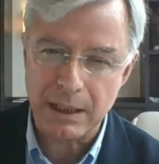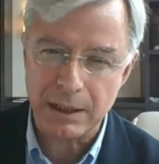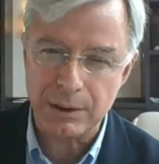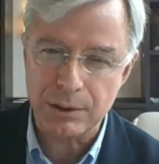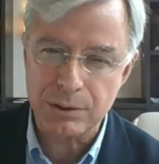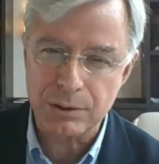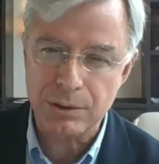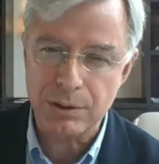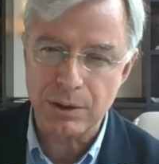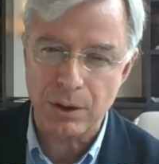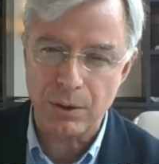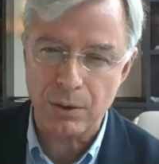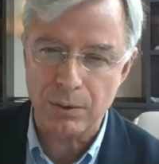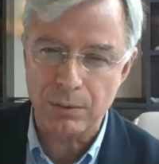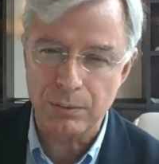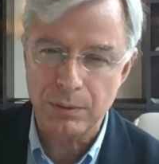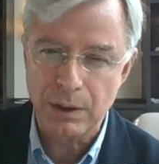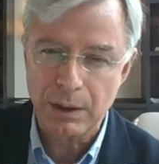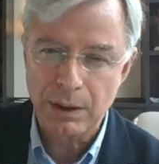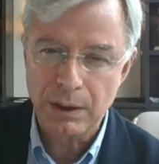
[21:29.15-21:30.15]
And it's harder
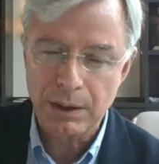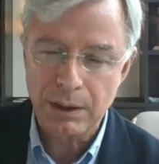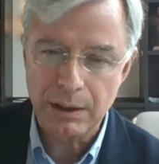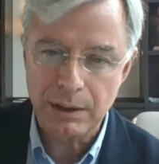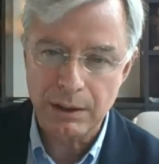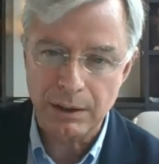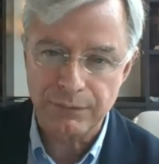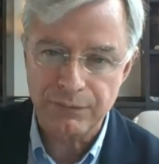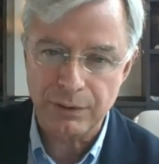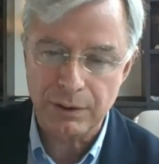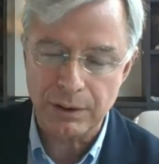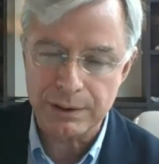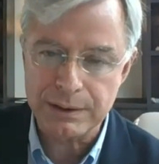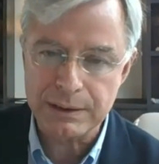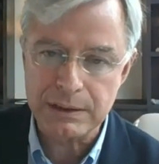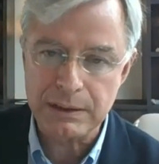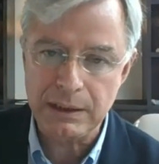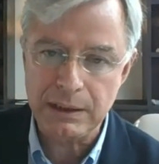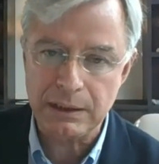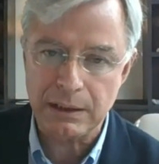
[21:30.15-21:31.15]
to know, you
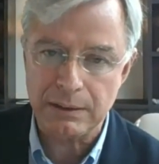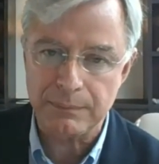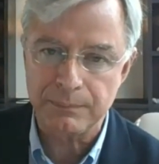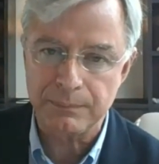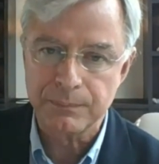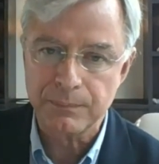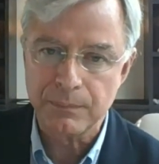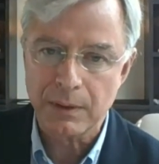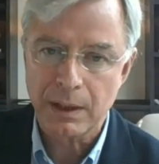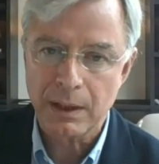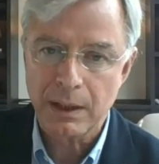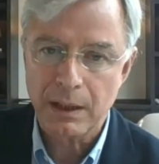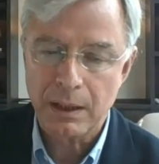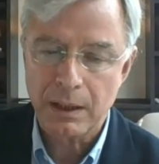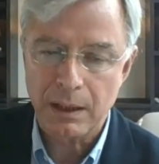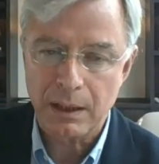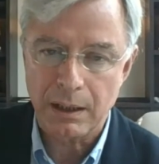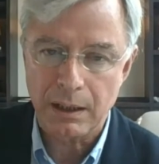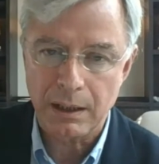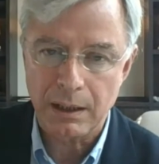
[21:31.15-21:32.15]
know, if you don't see them